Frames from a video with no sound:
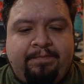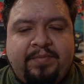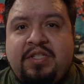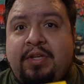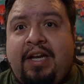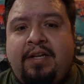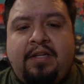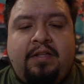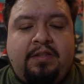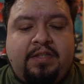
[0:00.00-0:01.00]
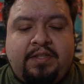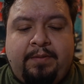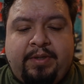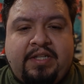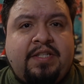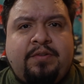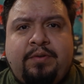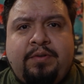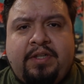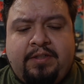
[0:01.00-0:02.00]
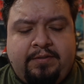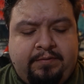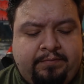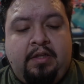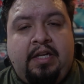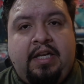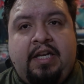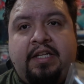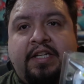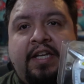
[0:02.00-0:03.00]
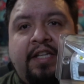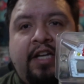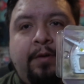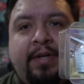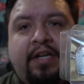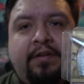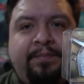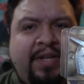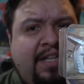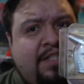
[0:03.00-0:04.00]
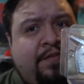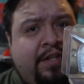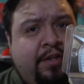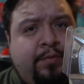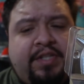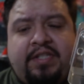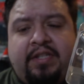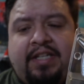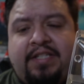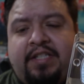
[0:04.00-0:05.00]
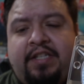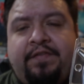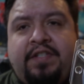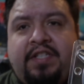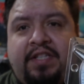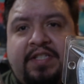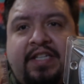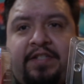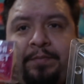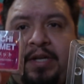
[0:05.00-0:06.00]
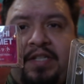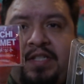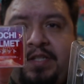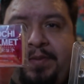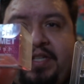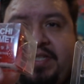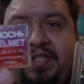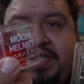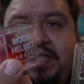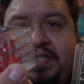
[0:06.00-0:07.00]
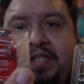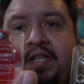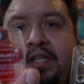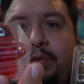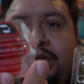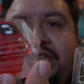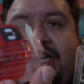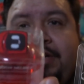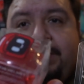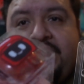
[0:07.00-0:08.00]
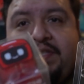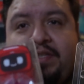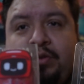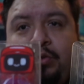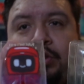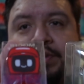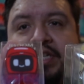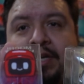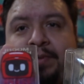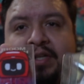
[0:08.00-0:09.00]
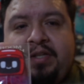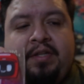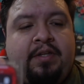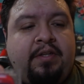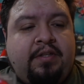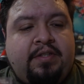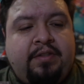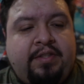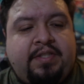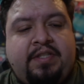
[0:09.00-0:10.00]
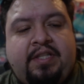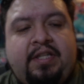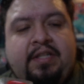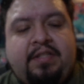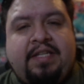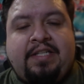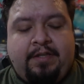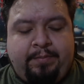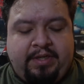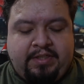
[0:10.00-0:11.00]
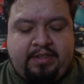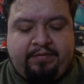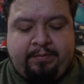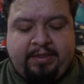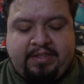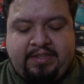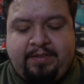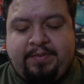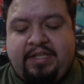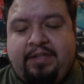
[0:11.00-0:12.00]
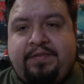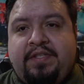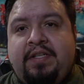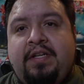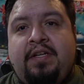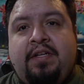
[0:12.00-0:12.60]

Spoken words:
So yeah, let's unbox this real quick. And getting the helmet out, I guess for good reason, that's the difference in the size of boxes, because this is what the helmets normally come in. So this is the size comparison of the boxes themselves.